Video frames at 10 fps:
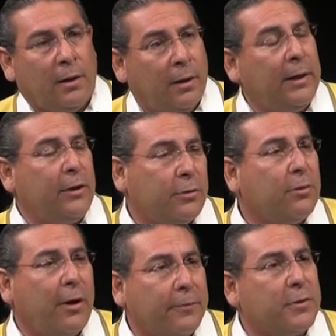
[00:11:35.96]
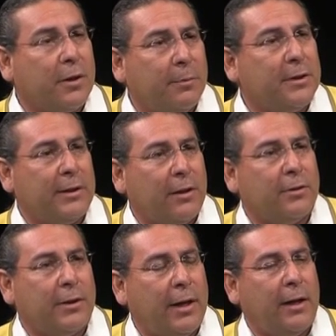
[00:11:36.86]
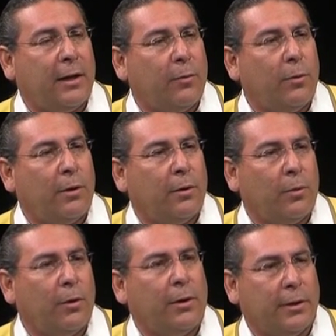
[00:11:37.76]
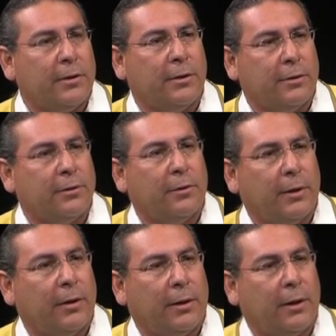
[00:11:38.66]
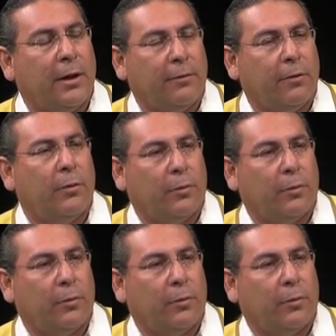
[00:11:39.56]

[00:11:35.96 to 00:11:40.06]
A national conference coming to San Jose, and I wanted to organize it, and so I, I got involved